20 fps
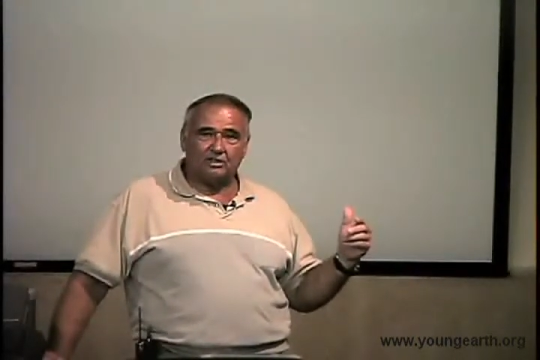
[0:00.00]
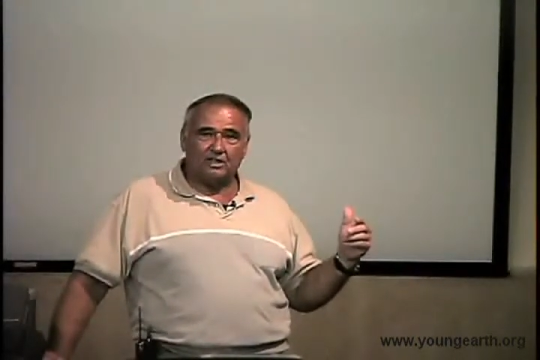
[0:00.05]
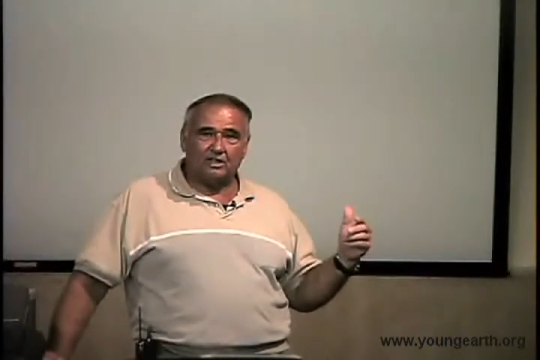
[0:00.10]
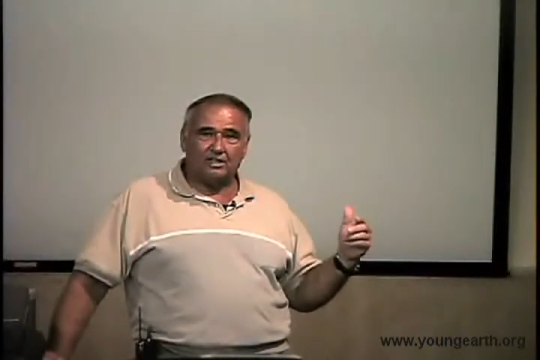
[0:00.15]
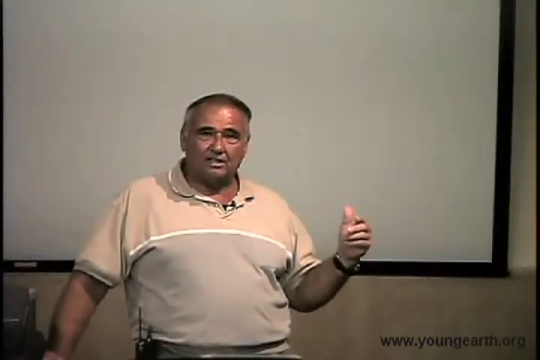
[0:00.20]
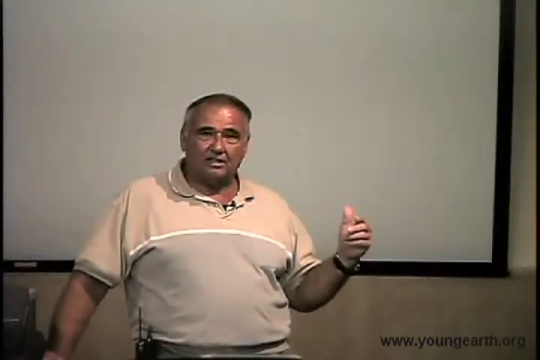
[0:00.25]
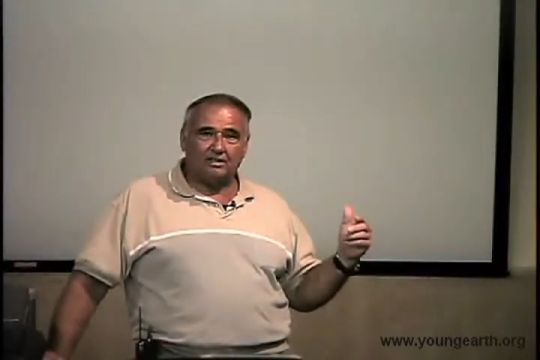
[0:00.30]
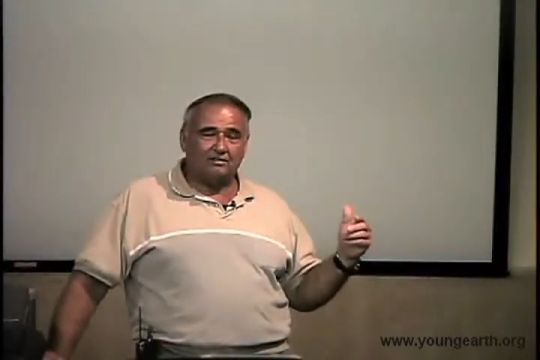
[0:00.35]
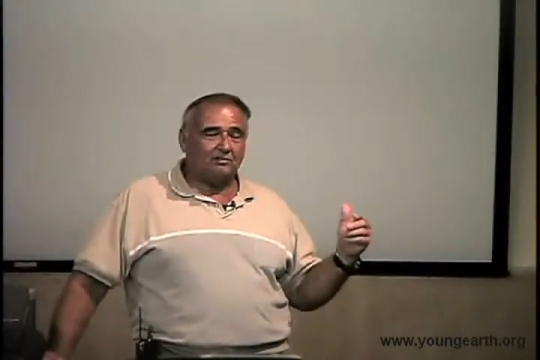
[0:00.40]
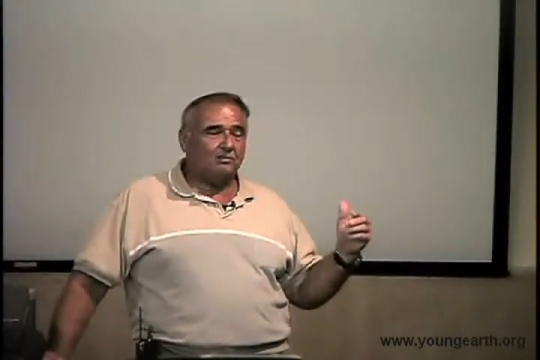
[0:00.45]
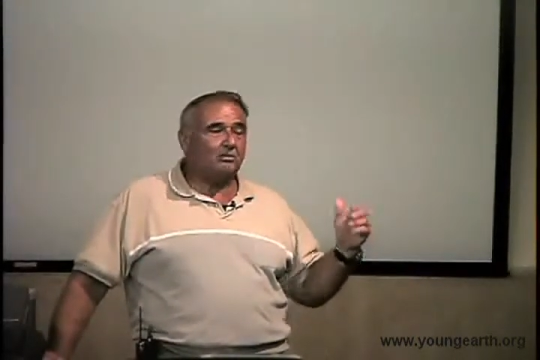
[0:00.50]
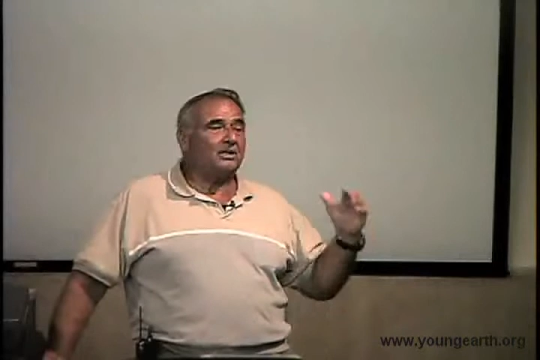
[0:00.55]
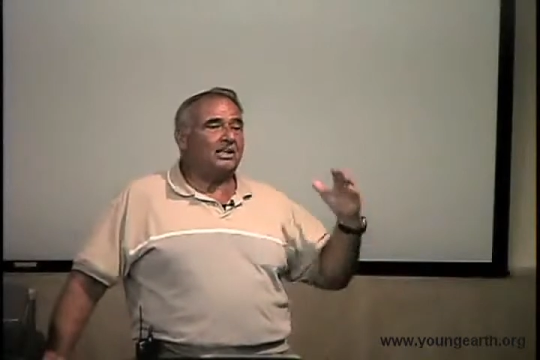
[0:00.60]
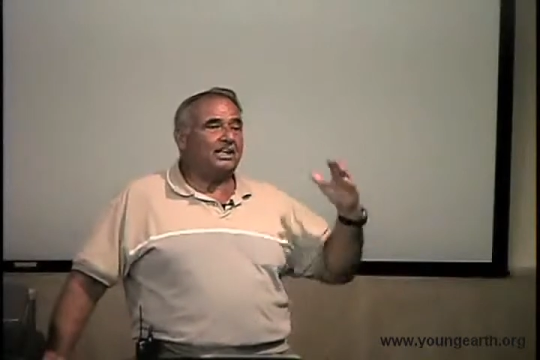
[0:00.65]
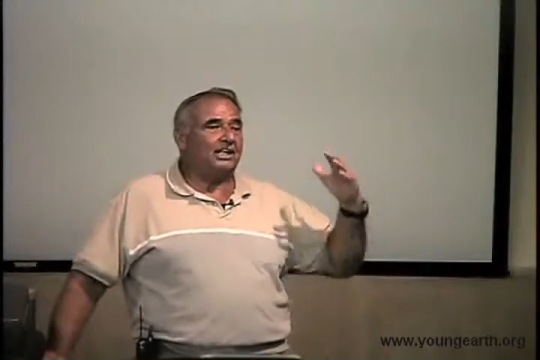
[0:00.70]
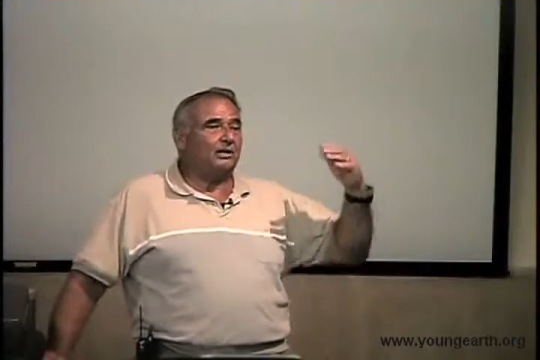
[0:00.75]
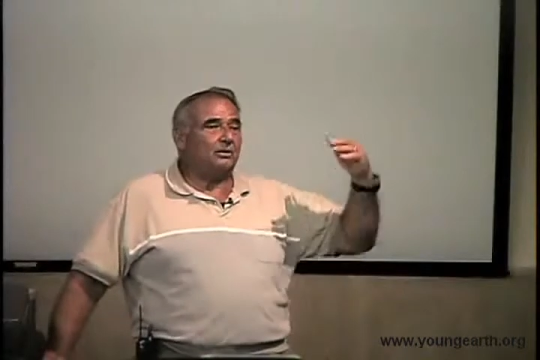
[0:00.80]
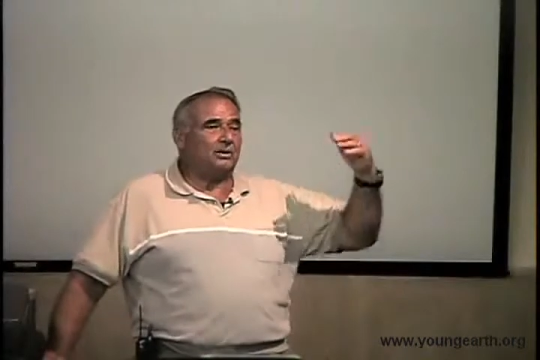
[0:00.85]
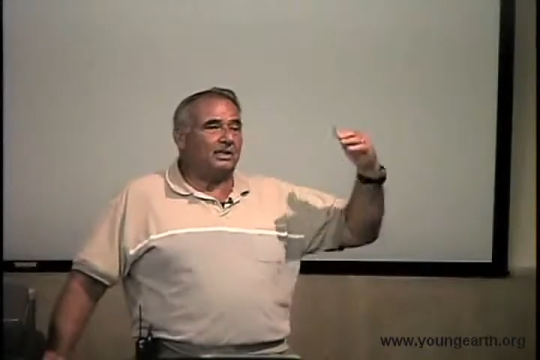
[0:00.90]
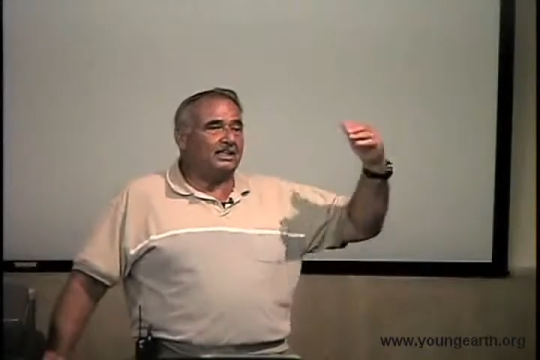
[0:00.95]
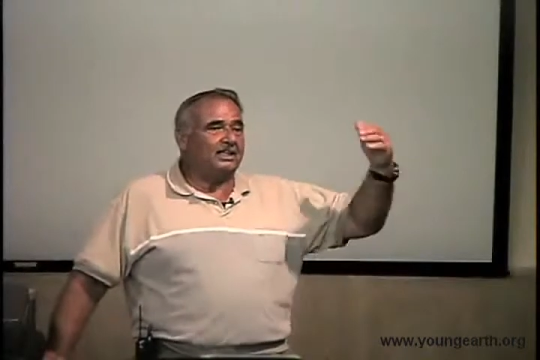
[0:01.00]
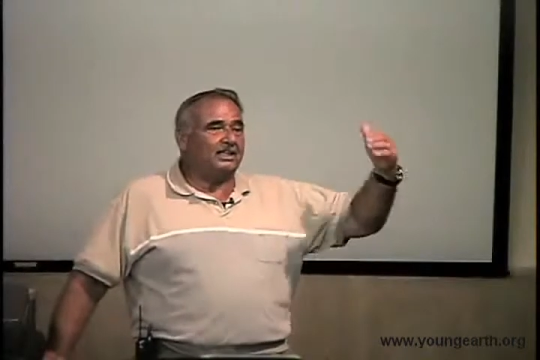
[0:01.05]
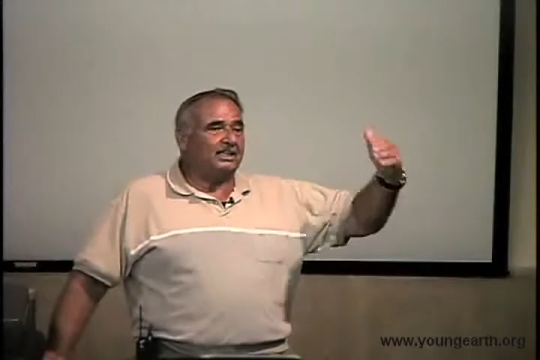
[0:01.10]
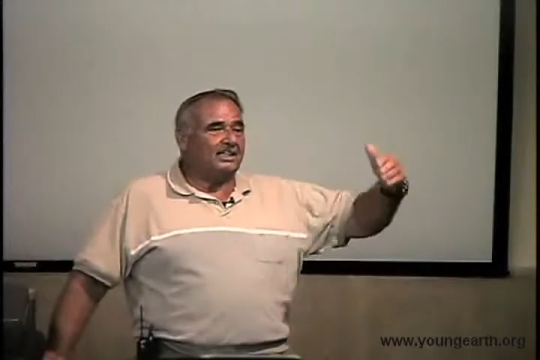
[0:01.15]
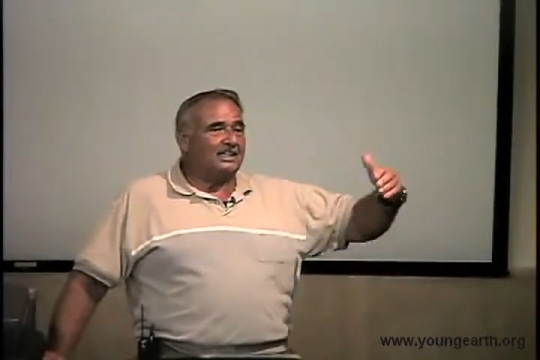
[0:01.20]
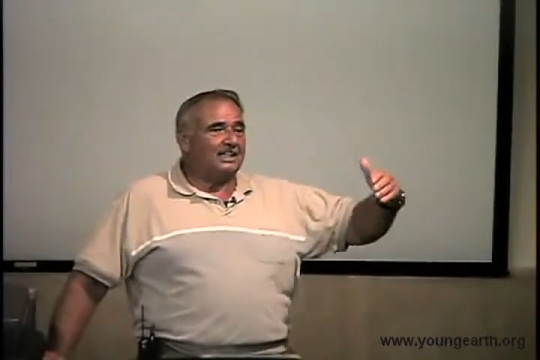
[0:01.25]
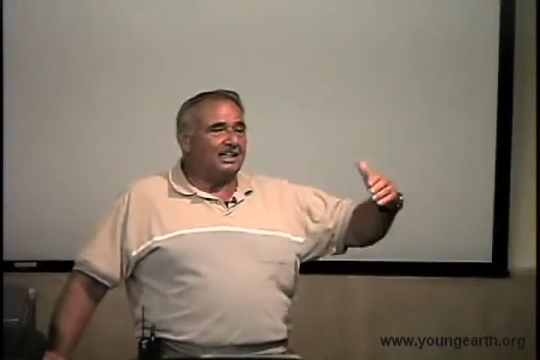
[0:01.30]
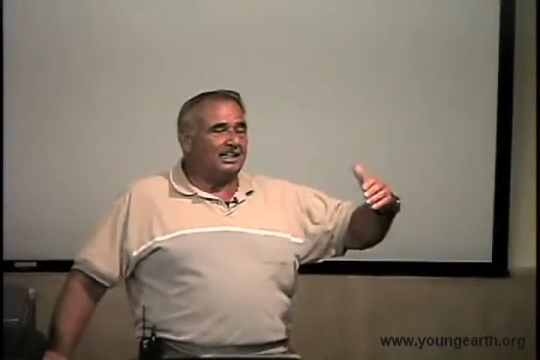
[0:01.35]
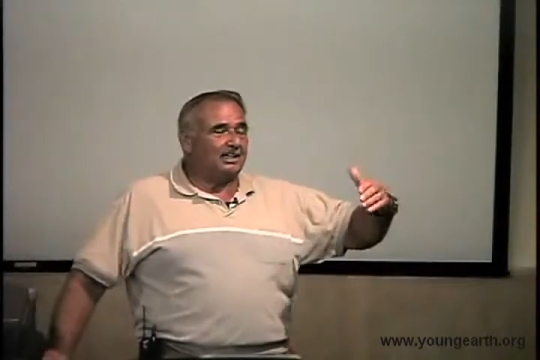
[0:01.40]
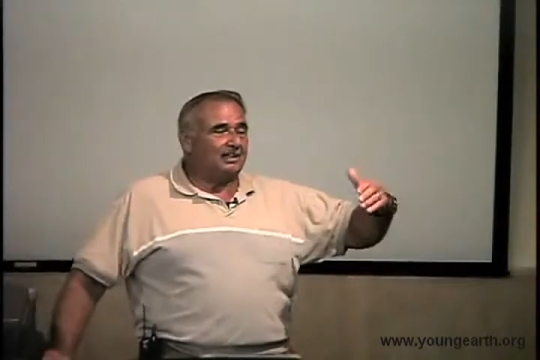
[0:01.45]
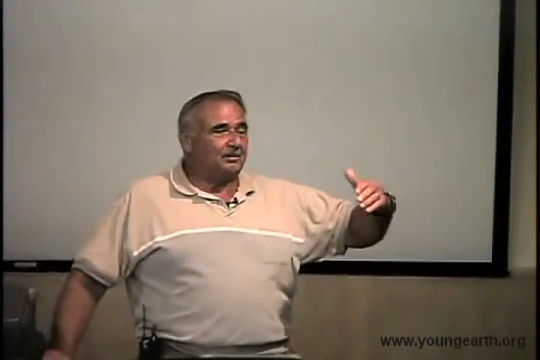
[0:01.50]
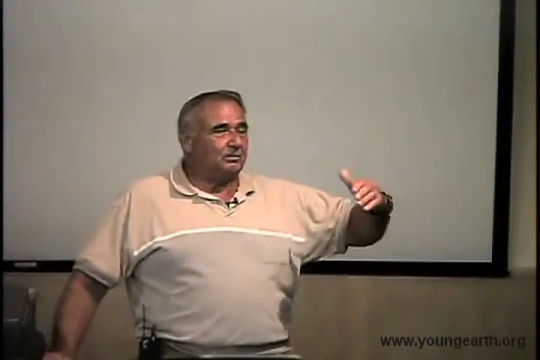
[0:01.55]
I